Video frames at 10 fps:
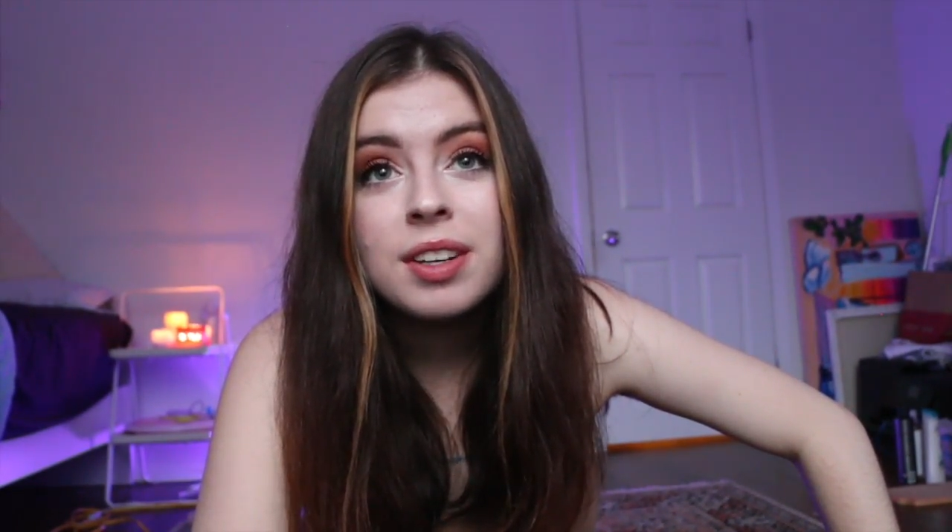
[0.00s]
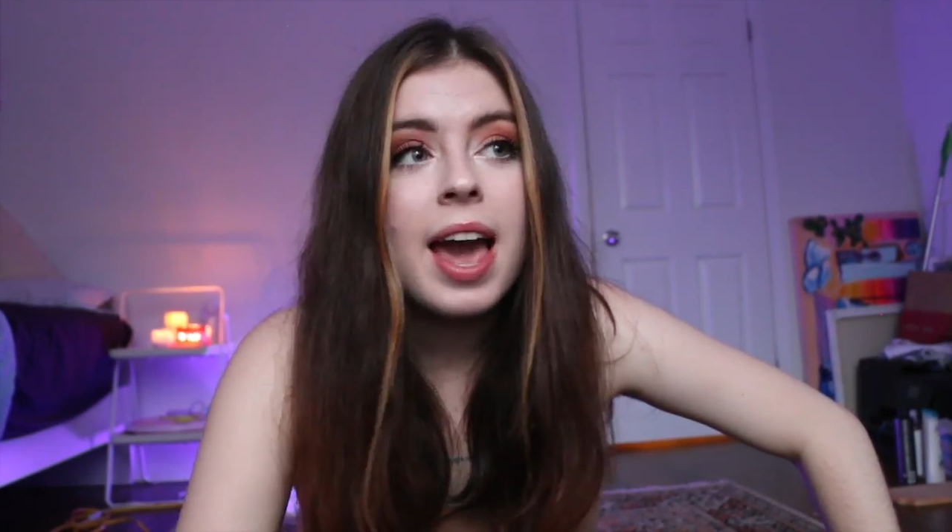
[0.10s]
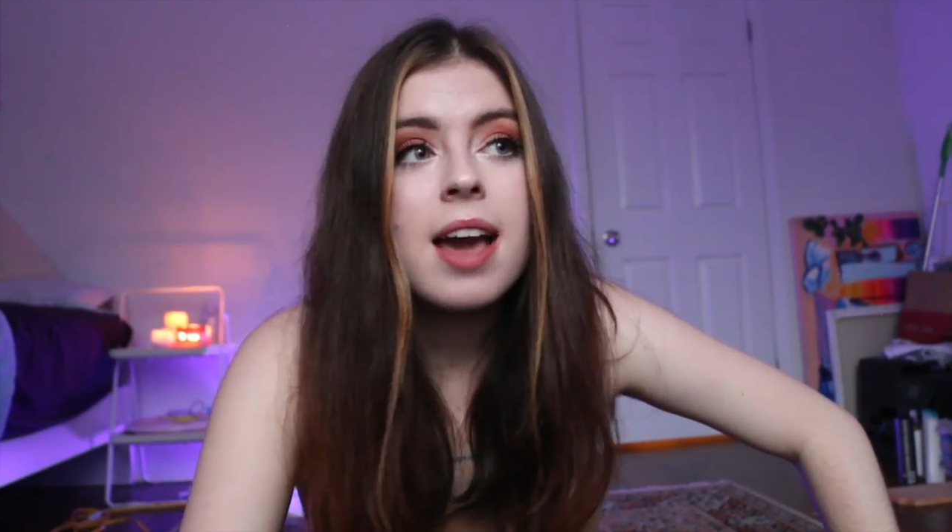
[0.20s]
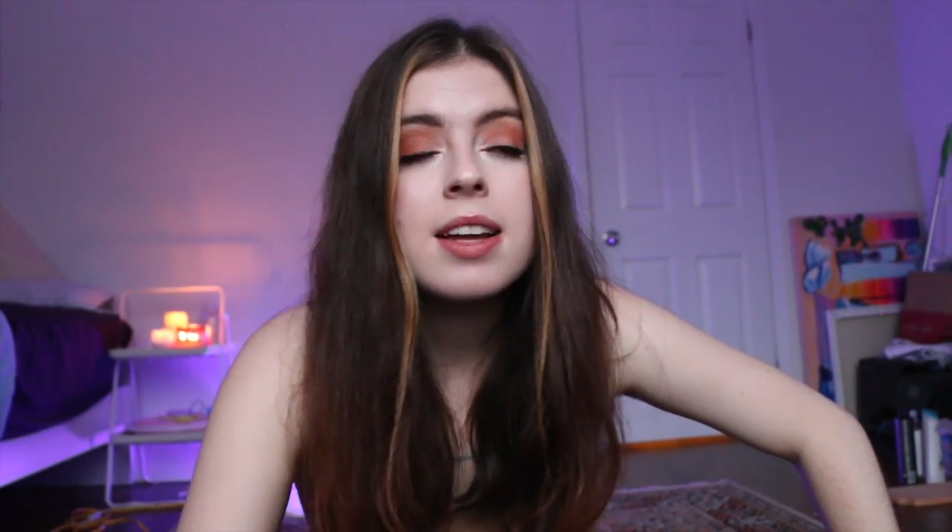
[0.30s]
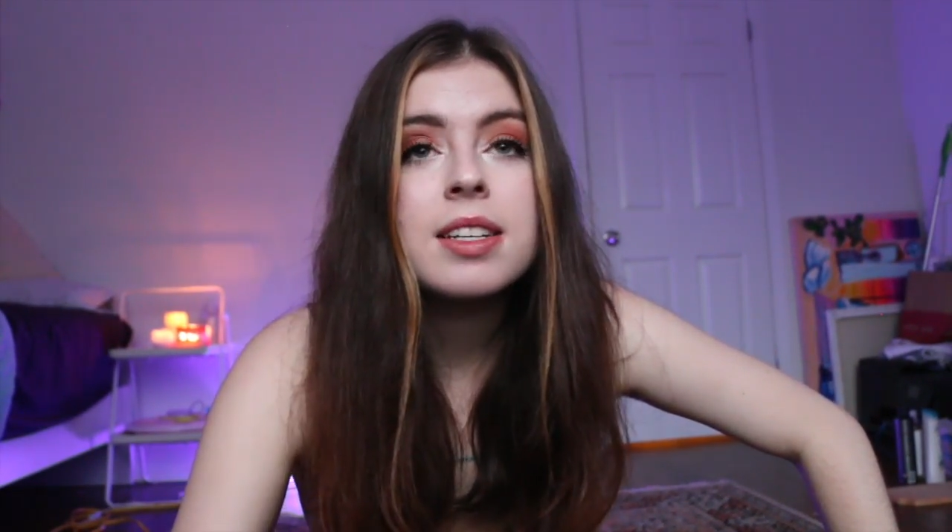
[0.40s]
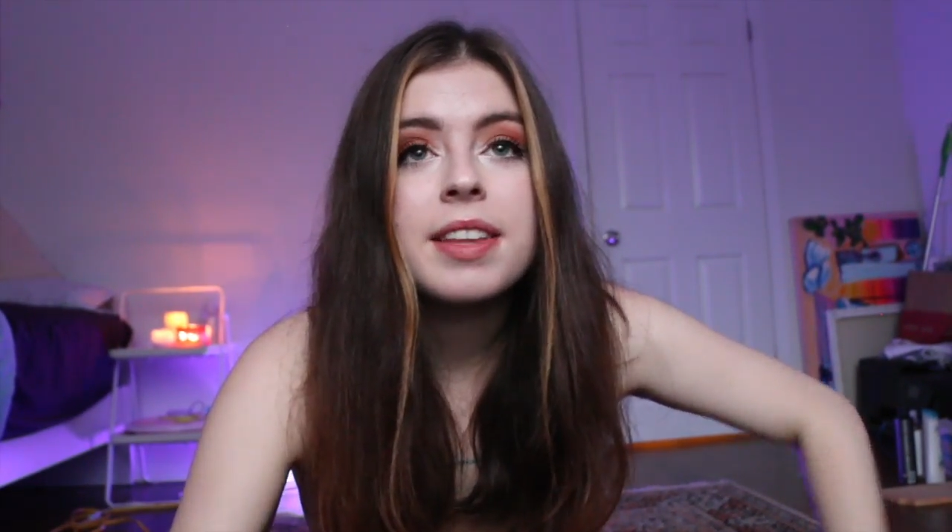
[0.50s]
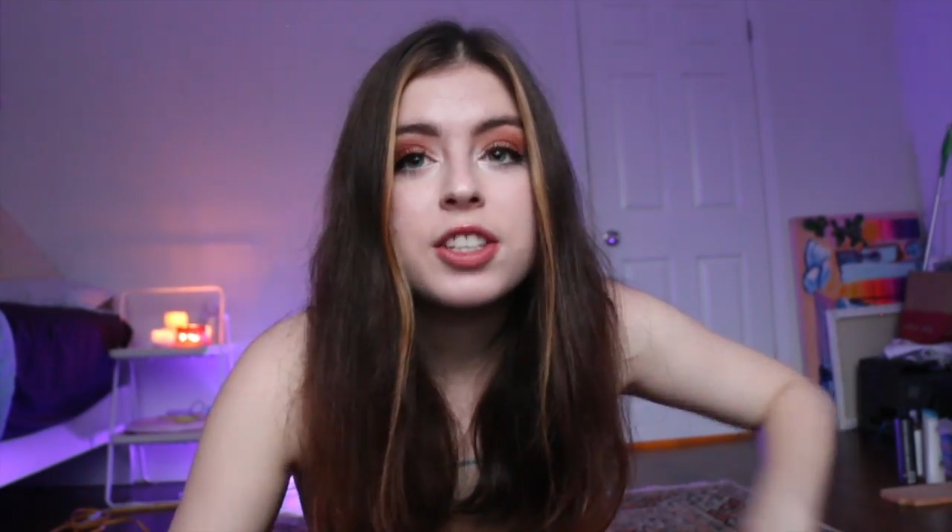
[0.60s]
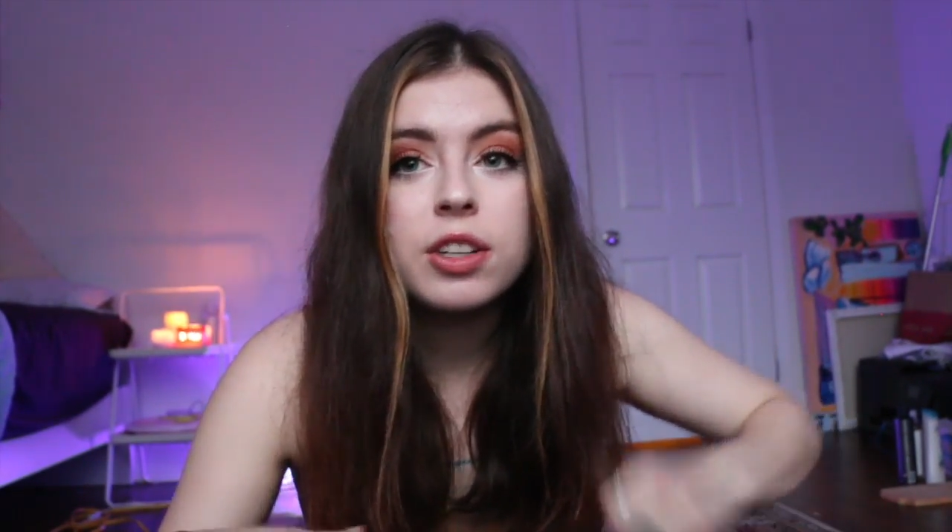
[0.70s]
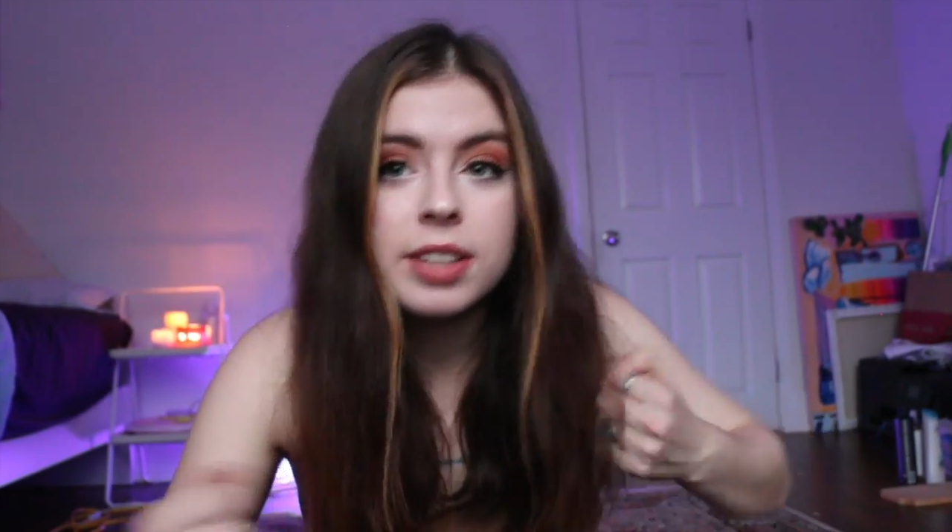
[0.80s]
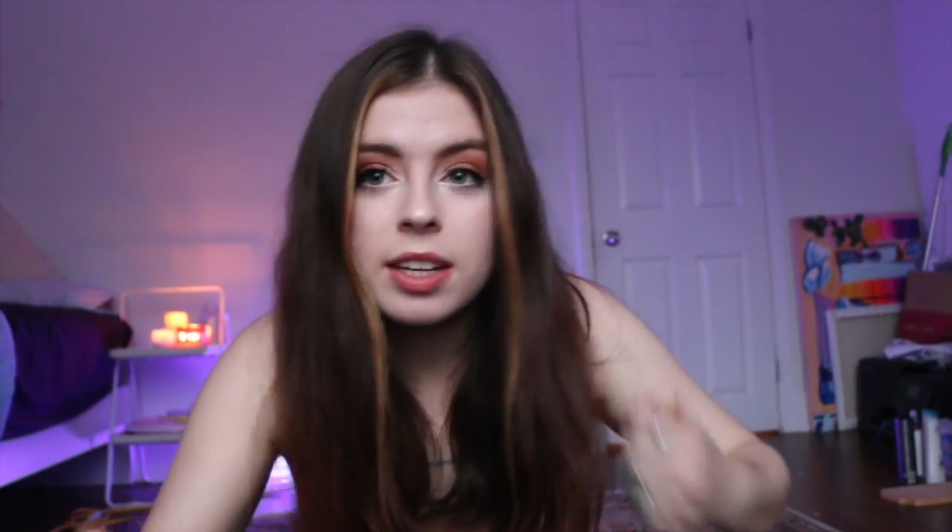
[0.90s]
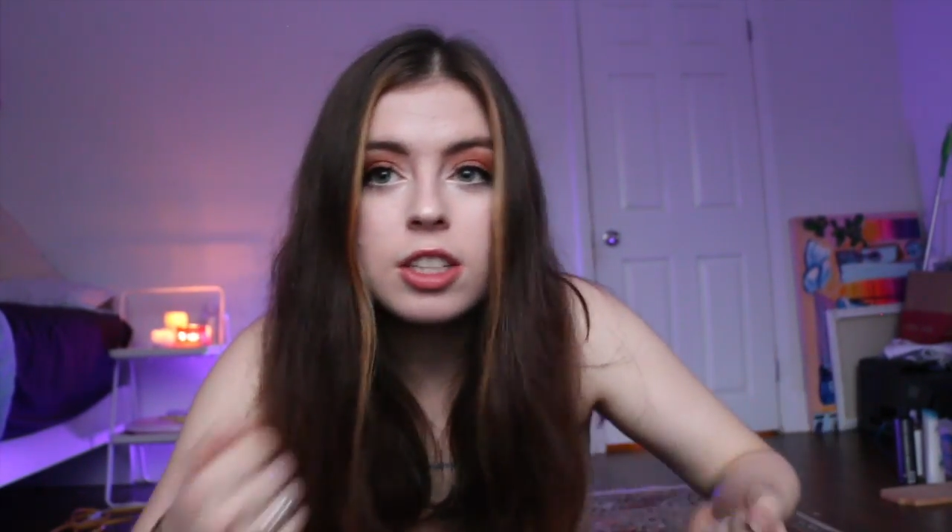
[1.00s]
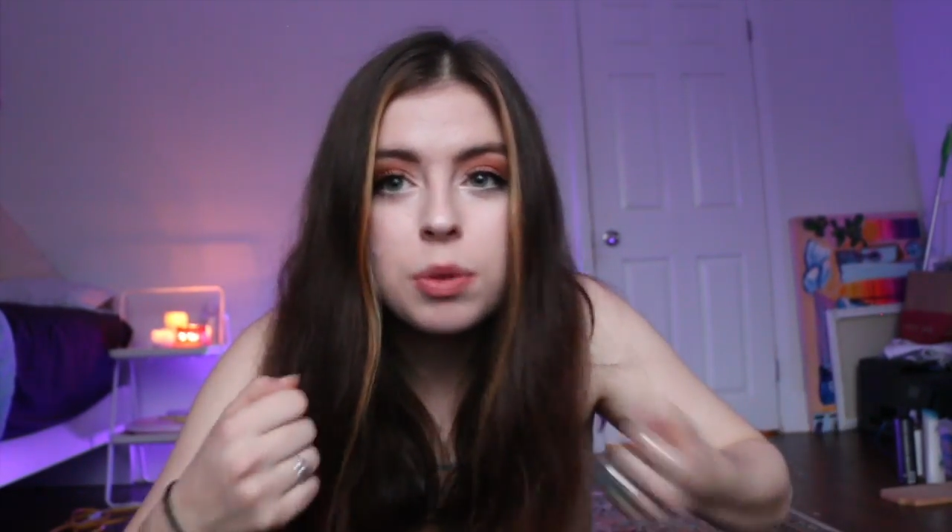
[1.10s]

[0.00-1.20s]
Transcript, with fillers: and they start getting